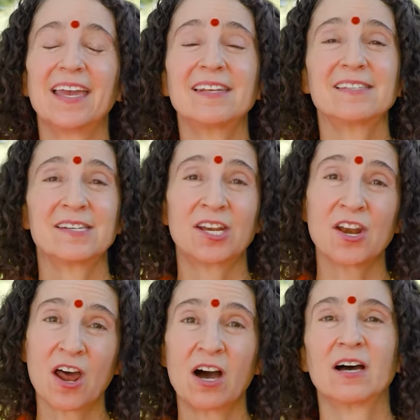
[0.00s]
It is
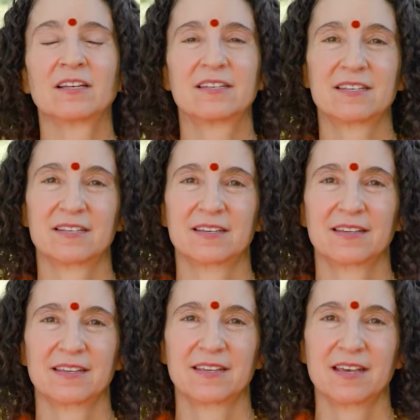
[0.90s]
not
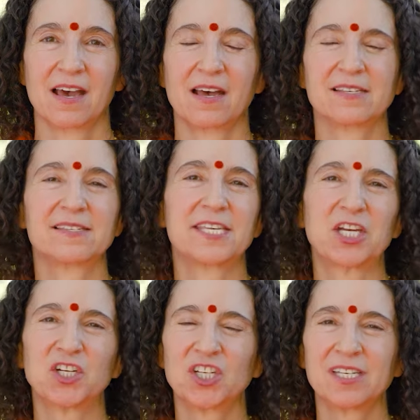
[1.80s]
a
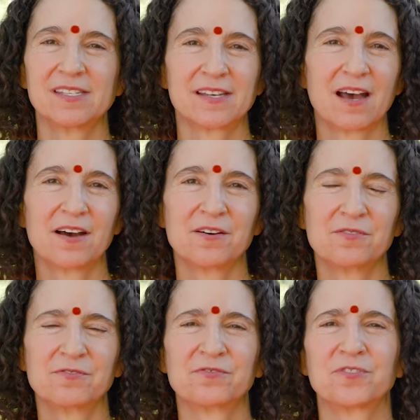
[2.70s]
series
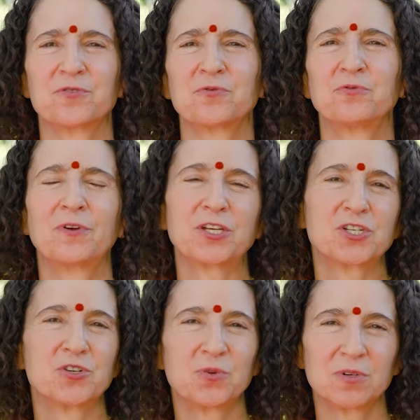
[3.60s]
of
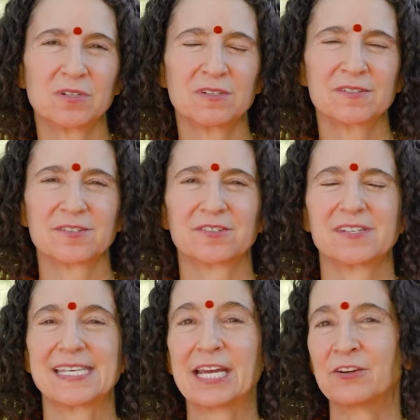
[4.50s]
rituals or
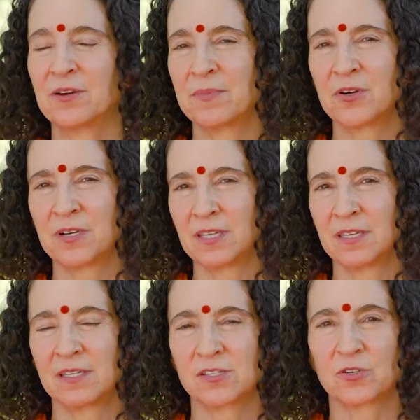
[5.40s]

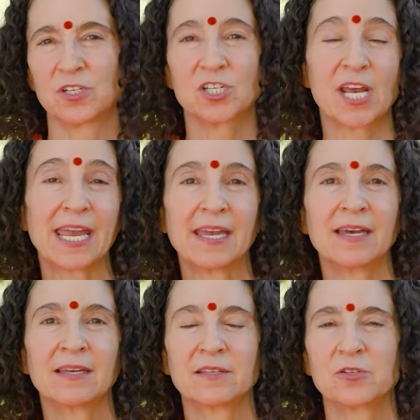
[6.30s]
ceremonies or
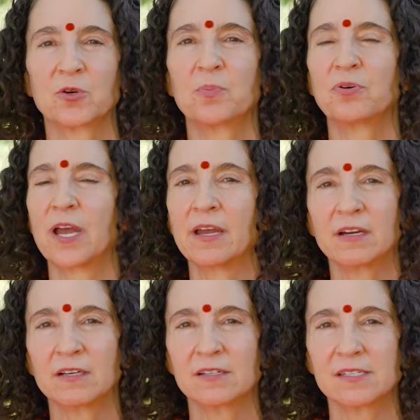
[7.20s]
chants or
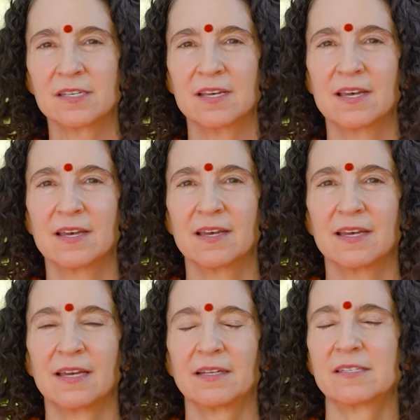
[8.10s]
prayers.
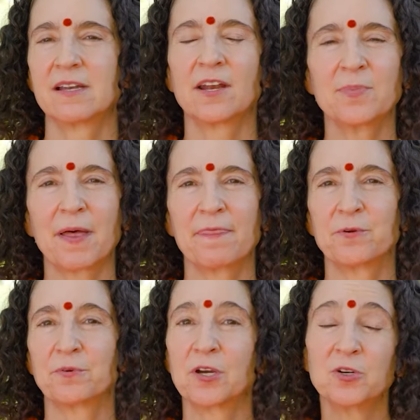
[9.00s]
It's not about
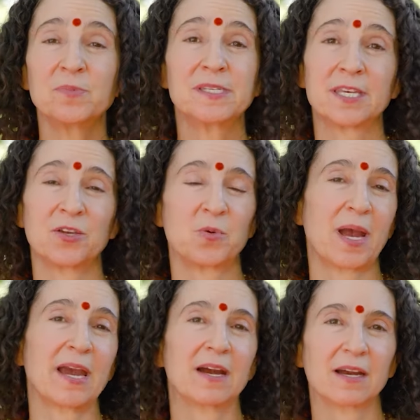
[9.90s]
the robes that you
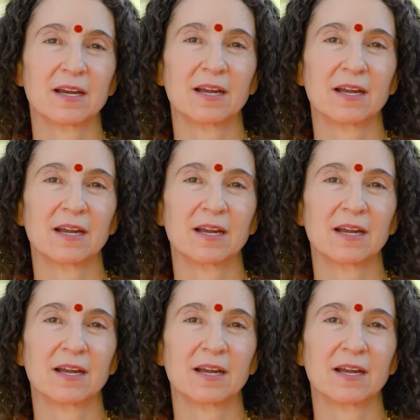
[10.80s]
wear.